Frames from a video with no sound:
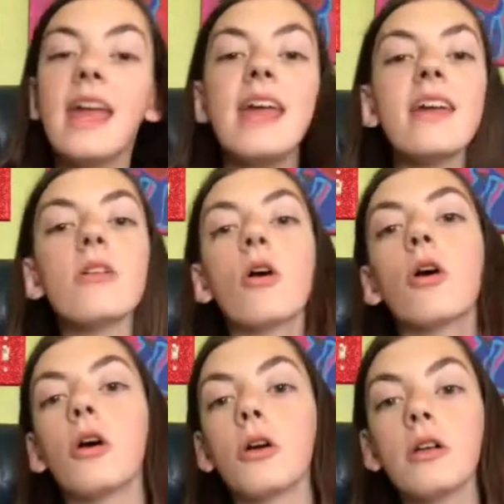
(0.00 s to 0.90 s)
It
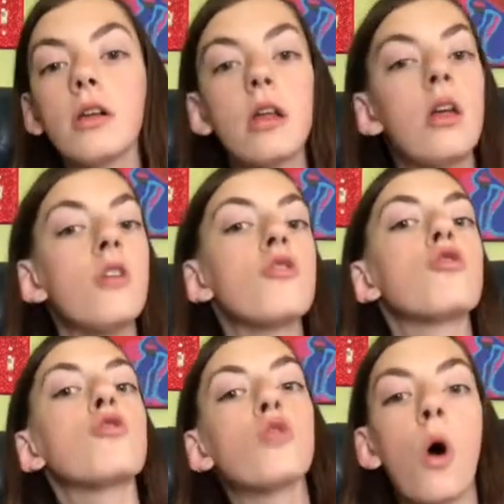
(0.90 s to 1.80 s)
hurt
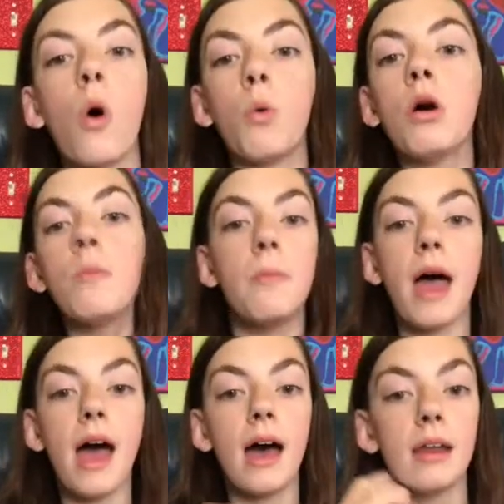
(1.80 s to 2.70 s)
so
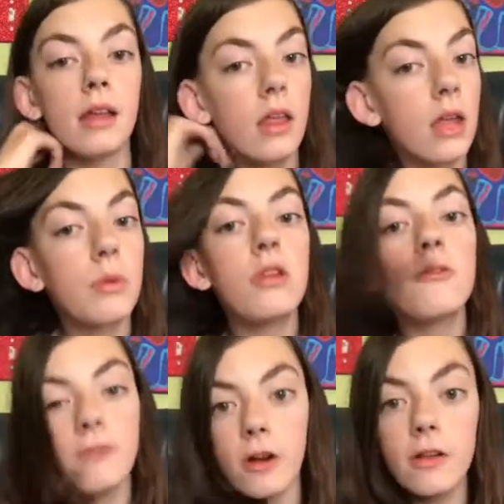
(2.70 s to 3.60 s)
bad. Like, when it
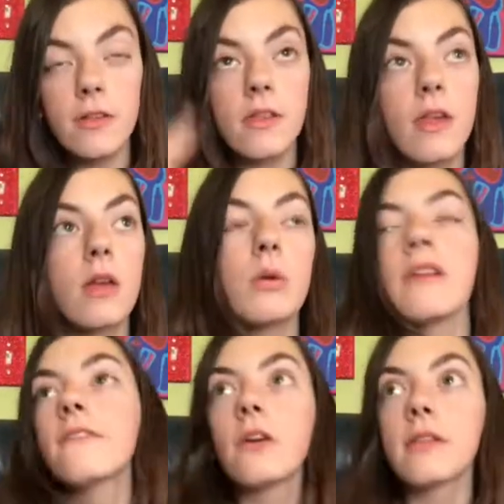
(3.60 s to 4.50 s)

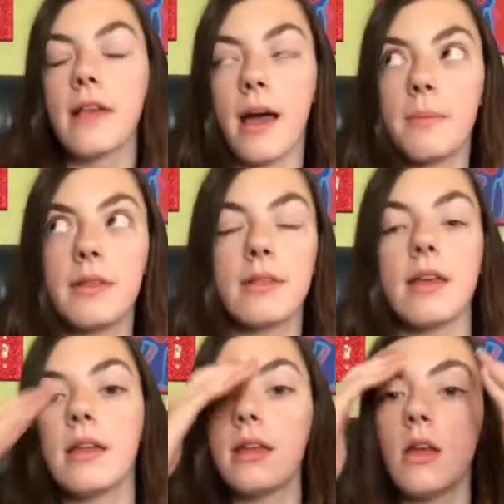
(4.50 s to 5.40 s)
first happens,
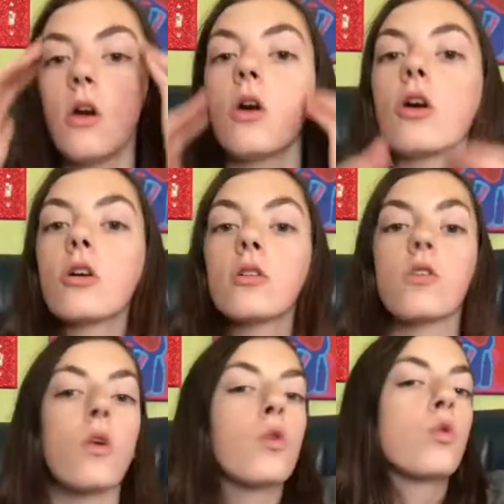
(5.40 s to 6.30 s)
it
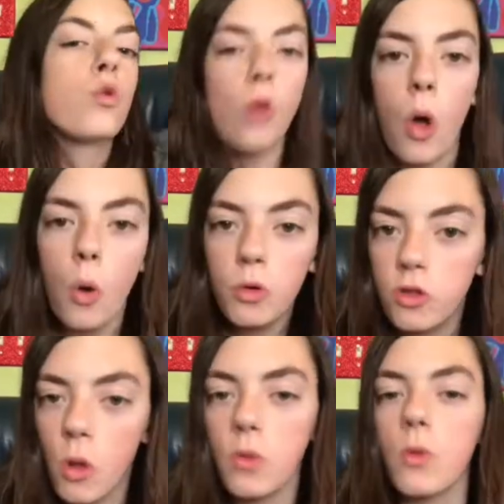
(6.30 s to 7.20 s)
hurts so
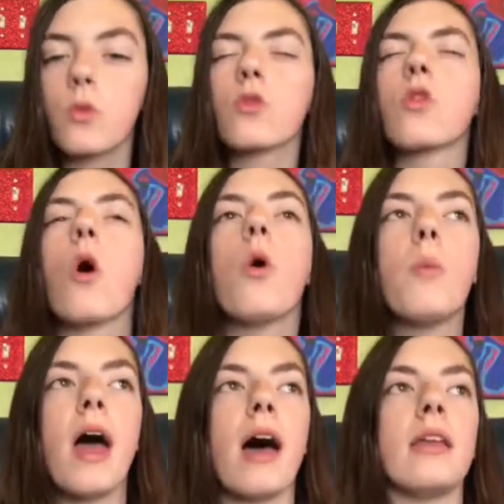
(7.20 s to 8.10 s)

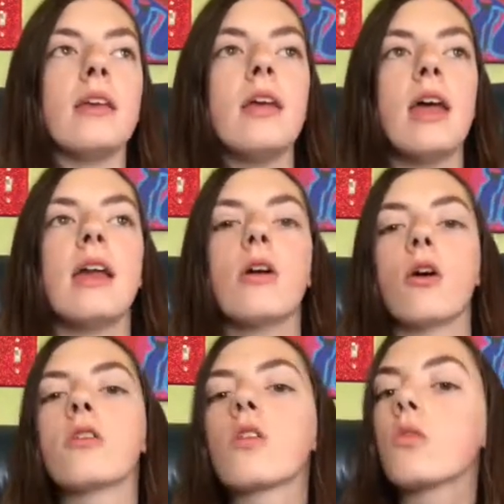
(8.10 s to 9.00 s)
bad, and it
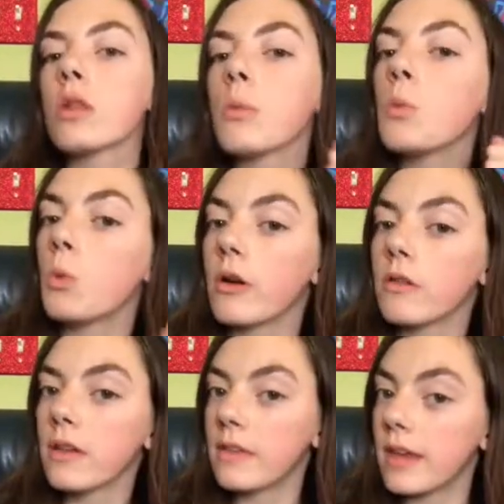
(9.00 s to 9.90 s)
hurts a little bit
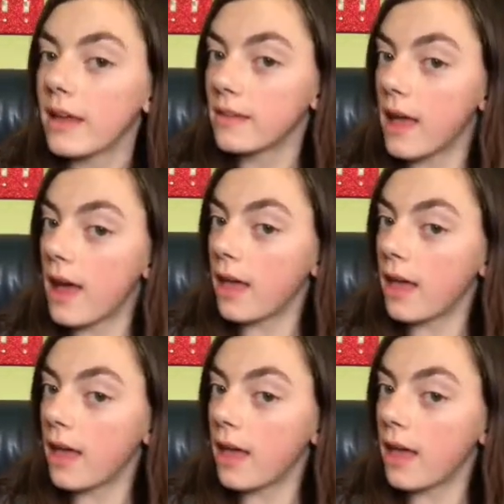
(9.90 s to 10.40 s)
worse like the days